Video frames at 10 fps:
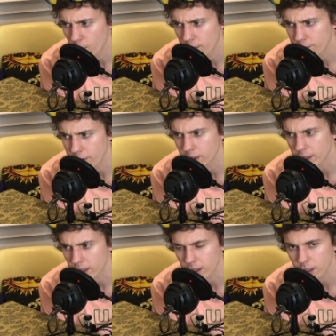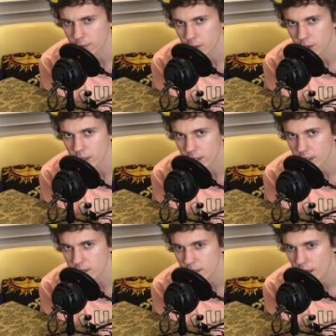it felt like a community
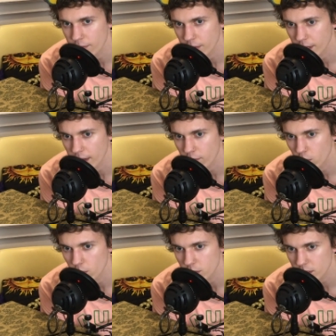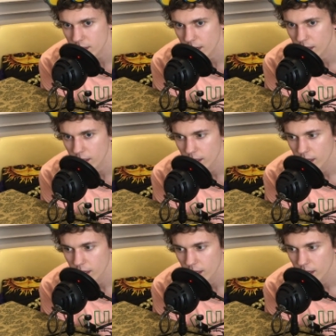and stuff, and, like, everyone was just, like,